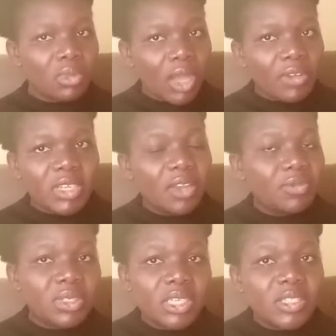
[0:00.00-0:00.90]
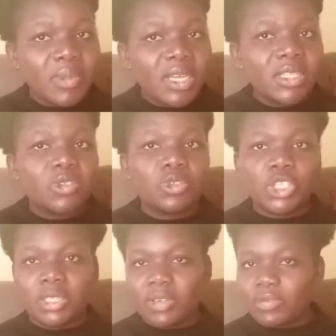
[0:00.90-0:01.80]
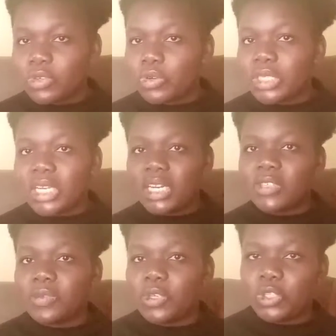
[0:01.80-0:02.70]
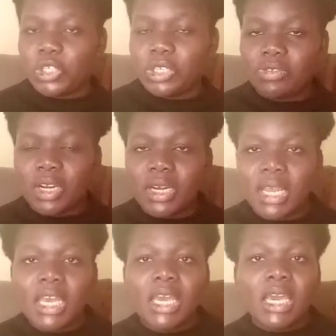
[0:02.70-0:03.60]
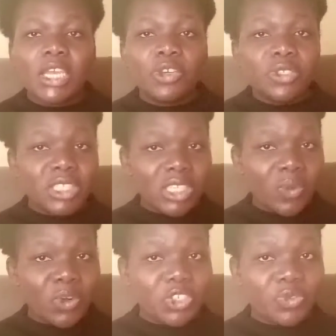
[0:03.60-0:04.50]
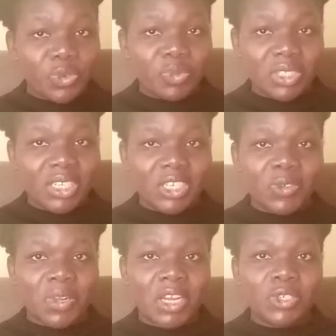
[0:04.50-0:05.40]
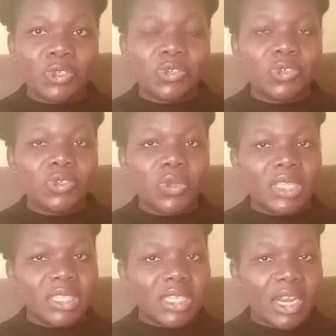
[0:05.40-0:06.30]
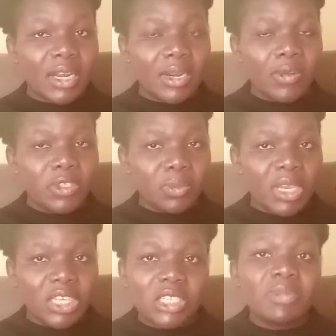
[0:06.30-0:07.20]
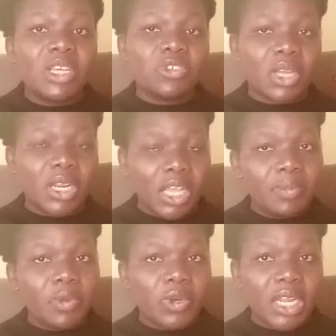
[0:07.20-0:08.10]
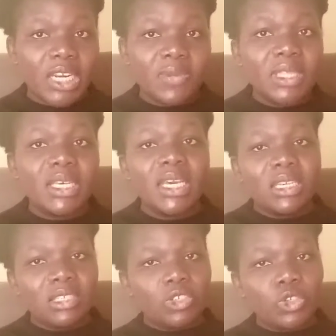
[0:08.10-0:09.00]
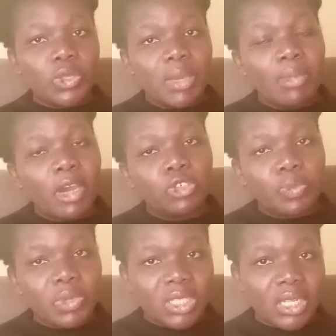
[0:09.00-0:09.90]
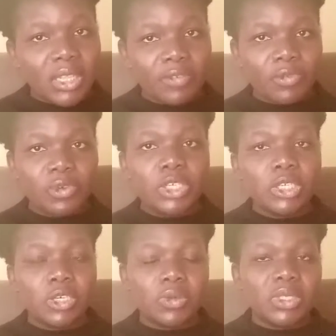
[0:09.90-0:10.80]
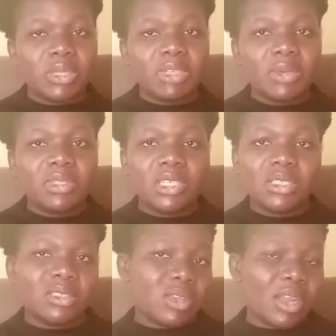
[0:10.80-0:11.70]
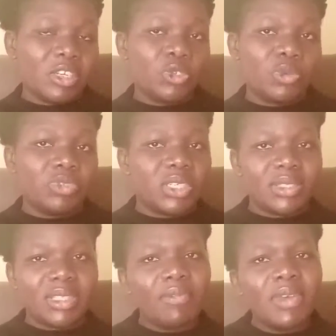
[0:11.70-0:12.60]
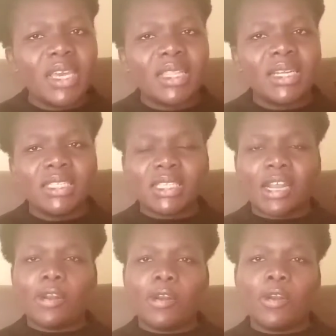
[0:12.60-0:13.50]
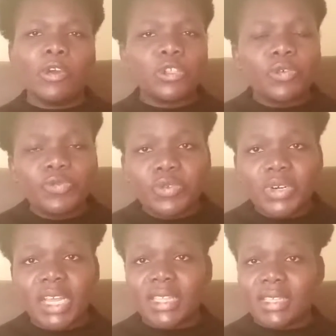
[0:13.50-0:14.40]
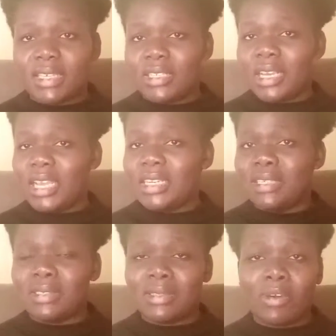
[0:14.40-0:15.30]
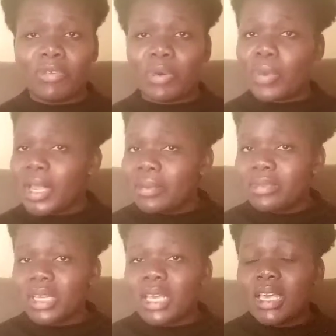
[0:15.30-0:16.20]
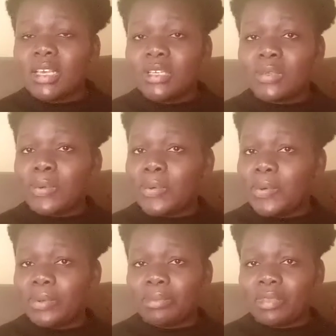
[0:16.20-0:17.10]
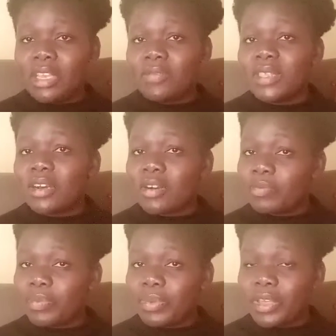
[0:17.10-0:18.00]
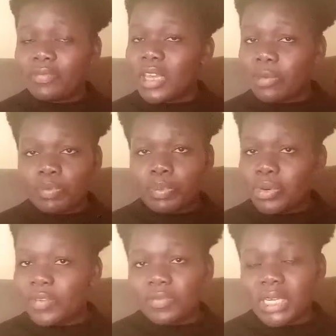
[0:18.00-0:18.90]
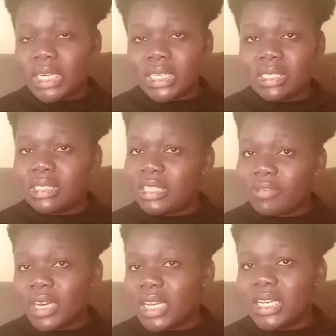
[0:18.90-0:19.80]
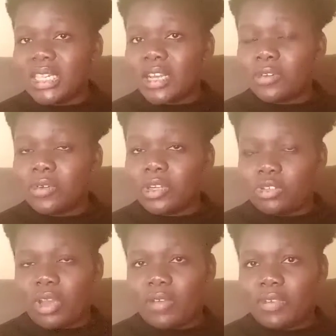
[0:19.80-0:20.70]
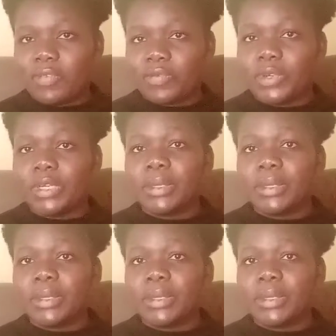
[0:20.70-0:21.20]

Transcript: after every 6 months, you change the food containers for your children. You'll see what food presentation can do. So this can also be a tip that you can help your nanny with. Just show them how to present the food. You know, sometimes it's an issue of just serving and then it's a lot of food and then the child is overwhelmed. So if there are poor feeders, definitely they're not going to have their food.